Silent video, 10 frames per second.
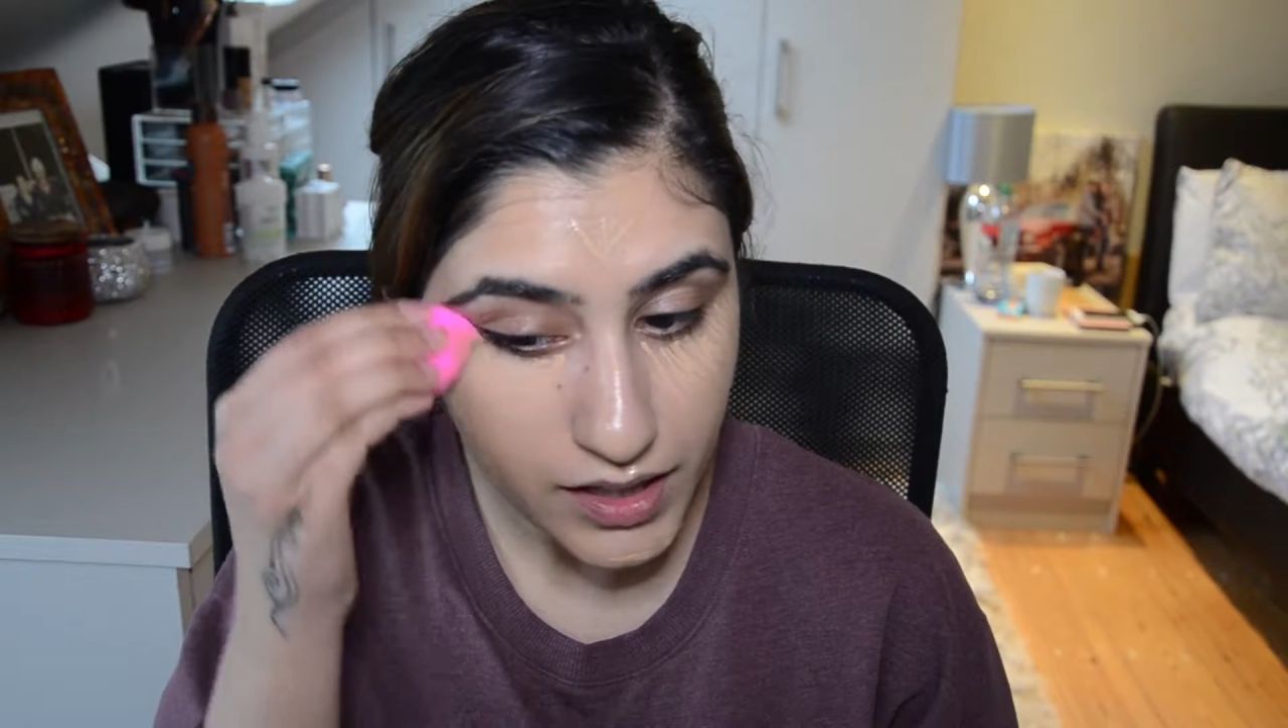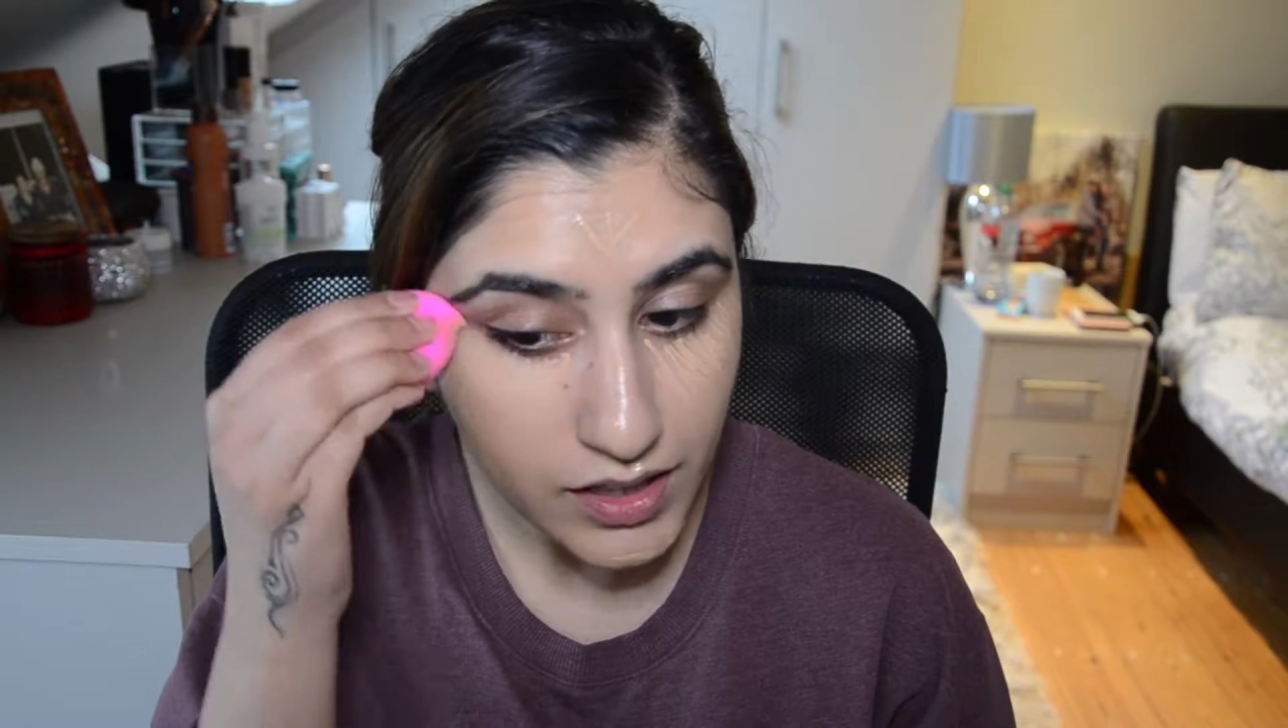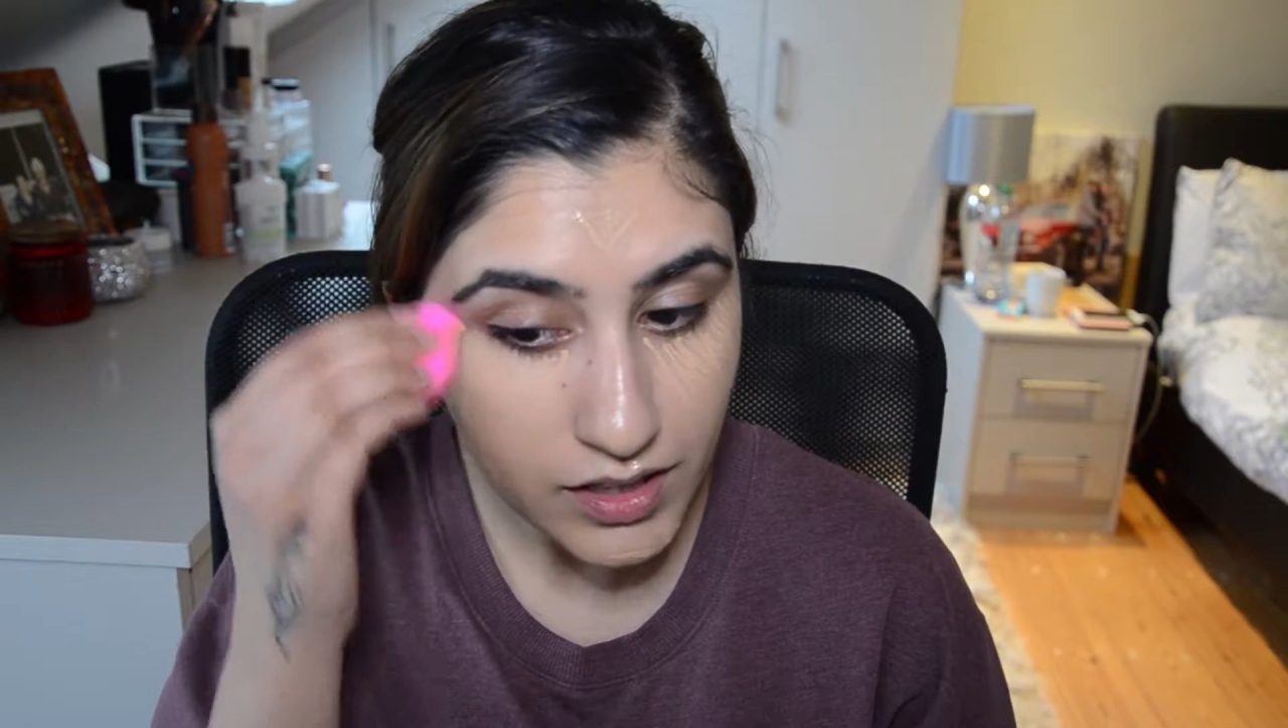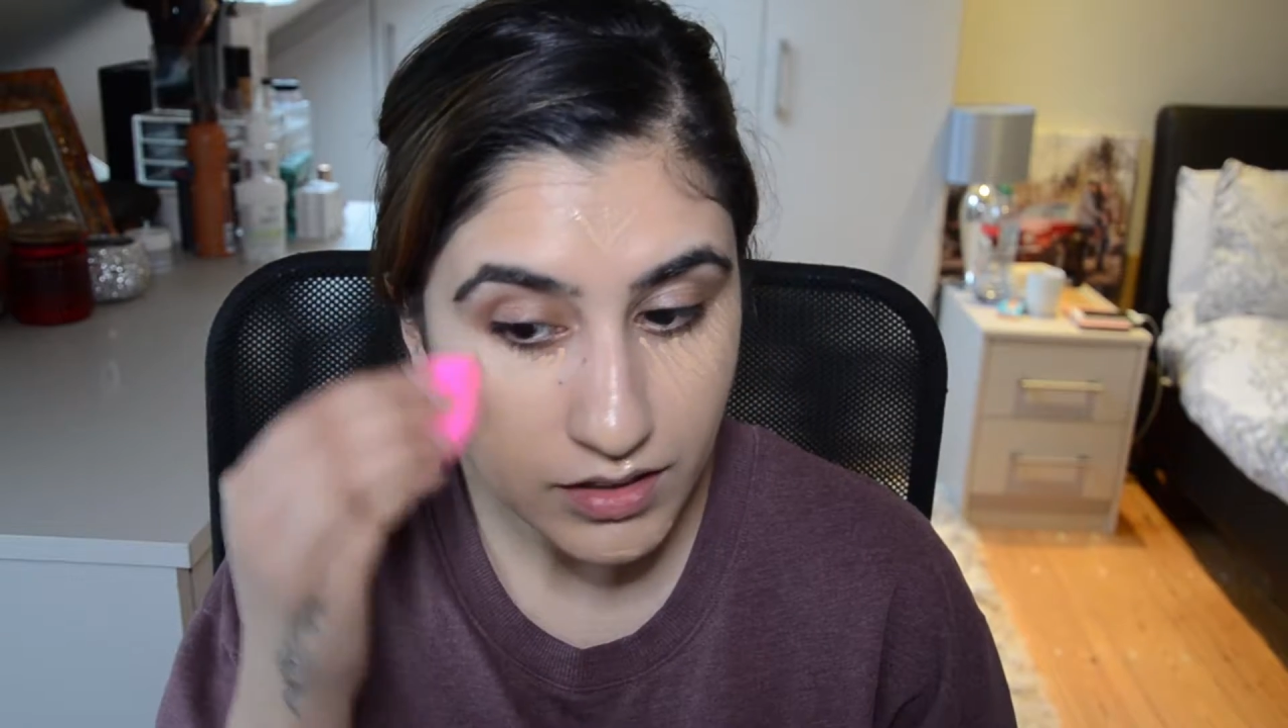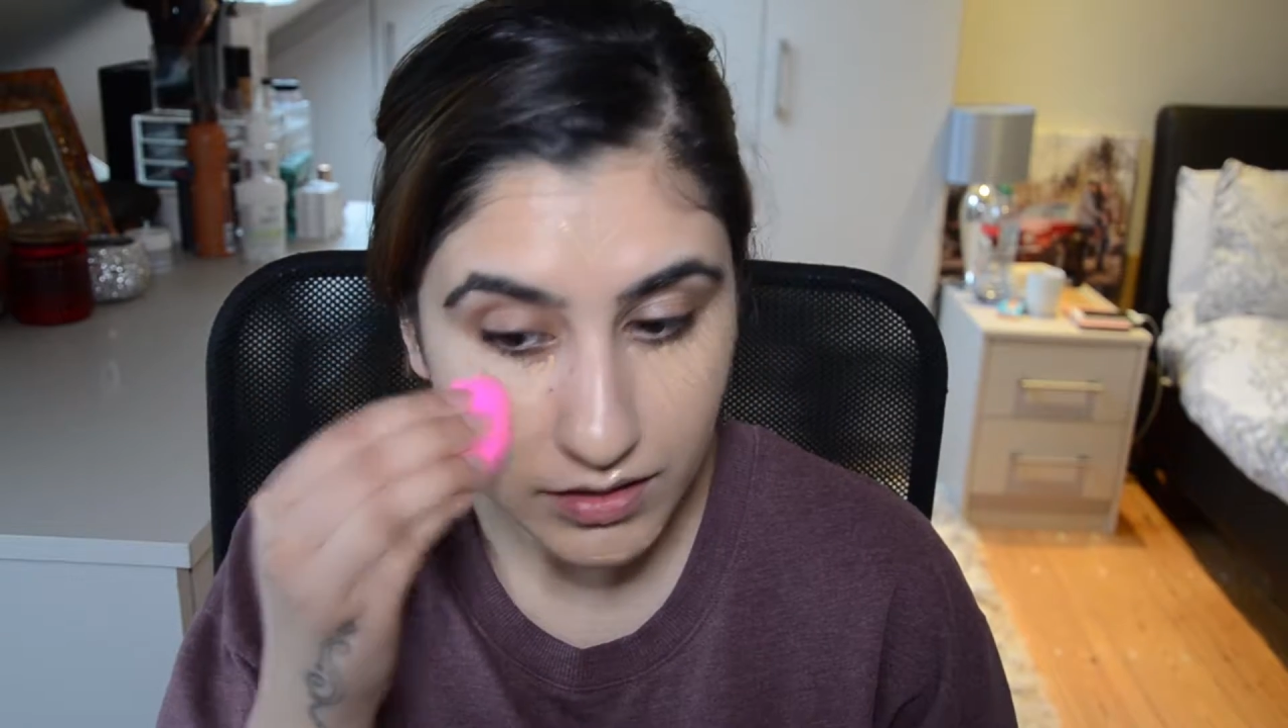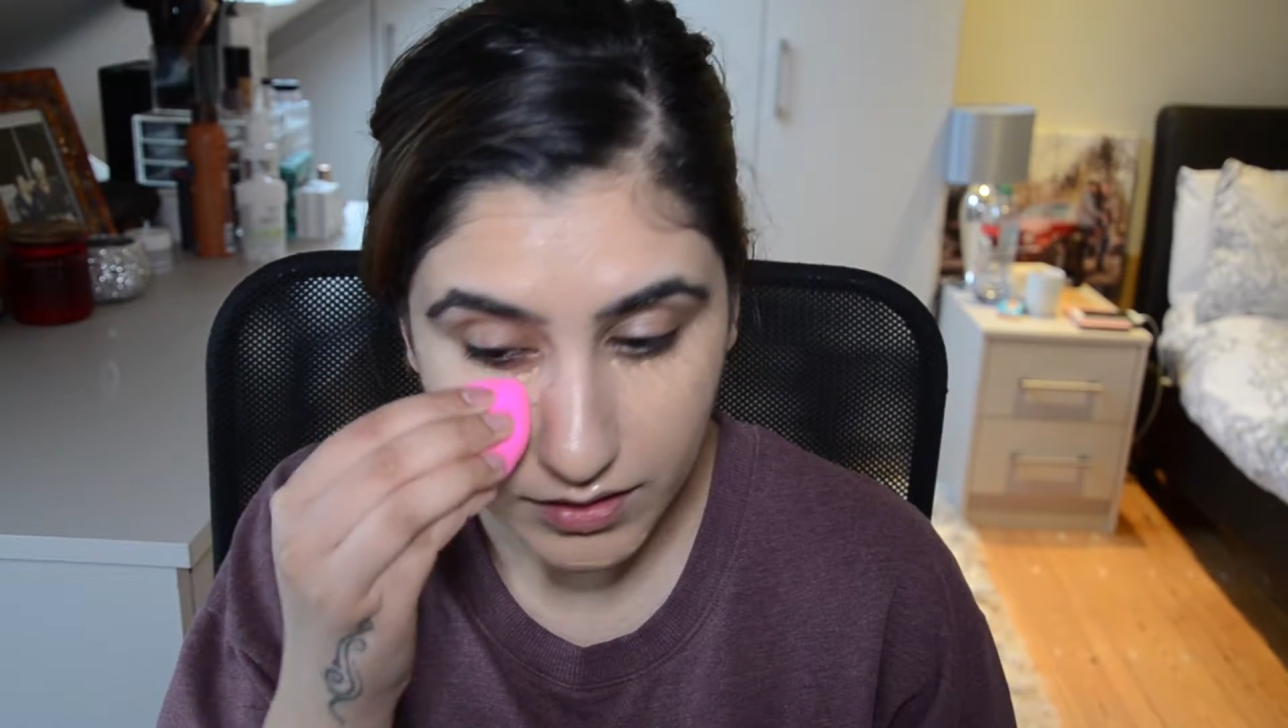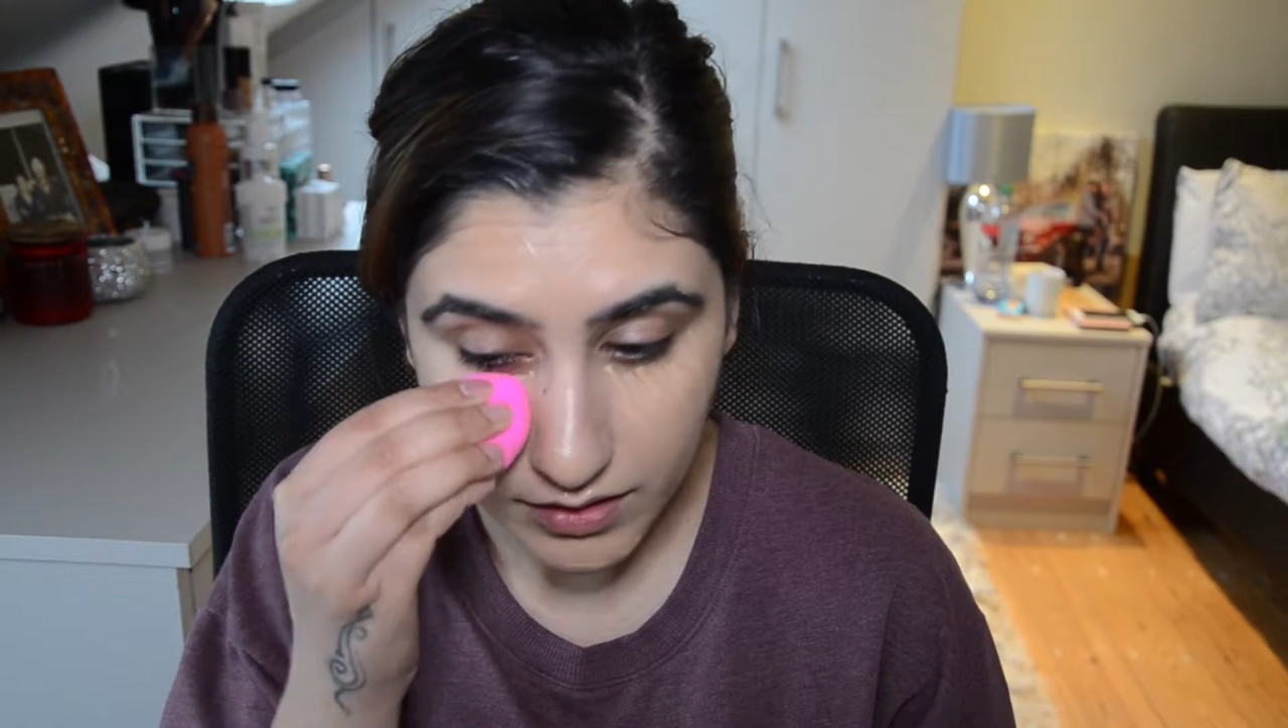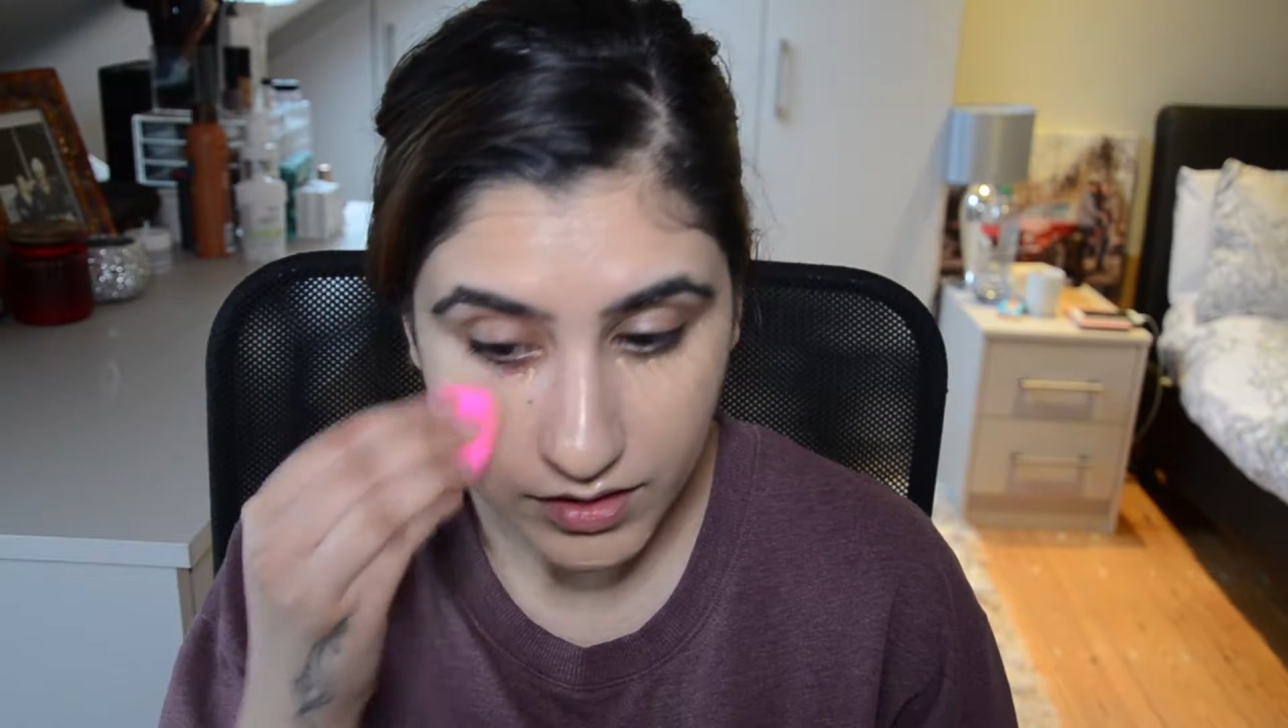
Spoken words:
in.